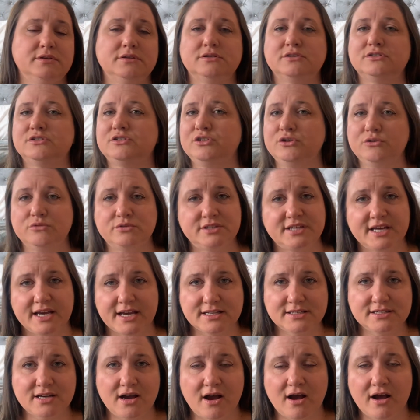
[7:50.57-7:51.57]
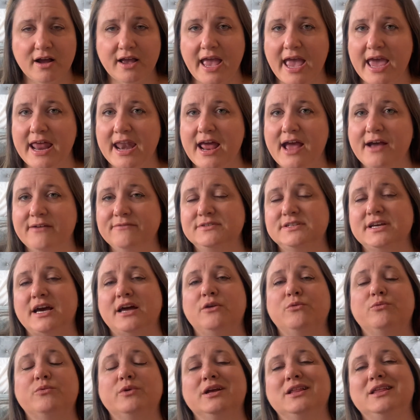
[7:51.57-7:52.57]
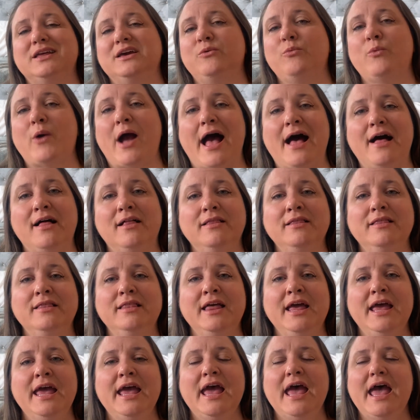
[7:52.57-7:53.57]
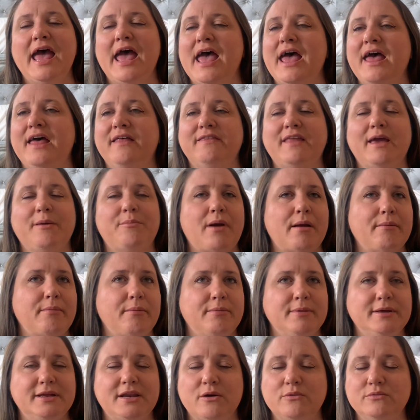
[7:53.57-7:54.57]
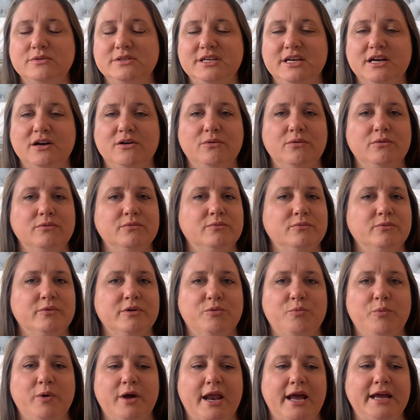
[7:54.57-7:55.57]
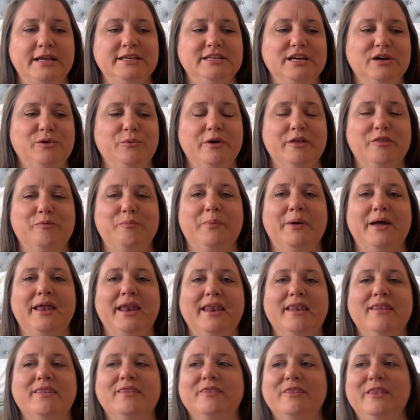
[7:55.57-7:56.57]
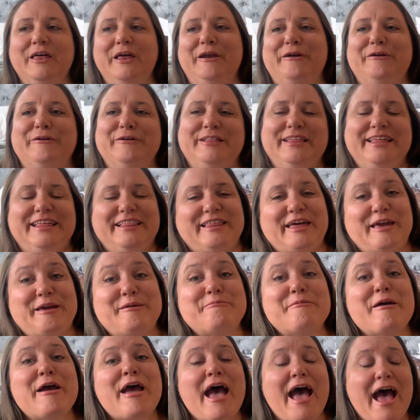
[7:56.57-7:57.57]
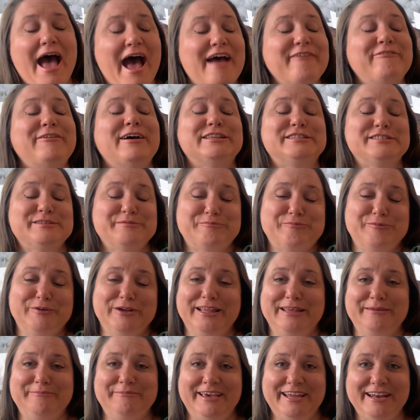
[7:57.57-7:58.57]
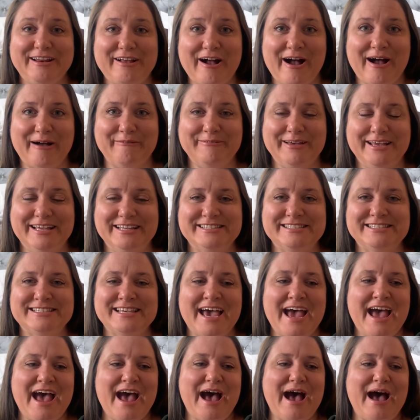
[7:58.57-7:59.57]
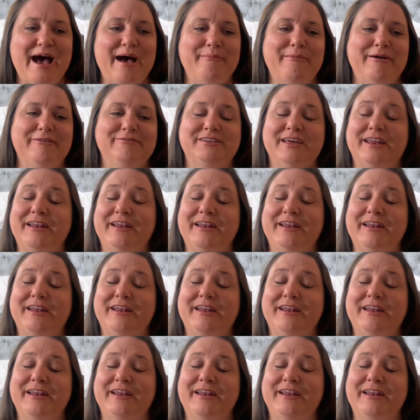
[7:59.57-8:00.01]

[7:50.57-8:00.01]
do TikTok and have done really well, and they probably don't deal with what I deal with, but literally, like, I've had some really mean comments. I've done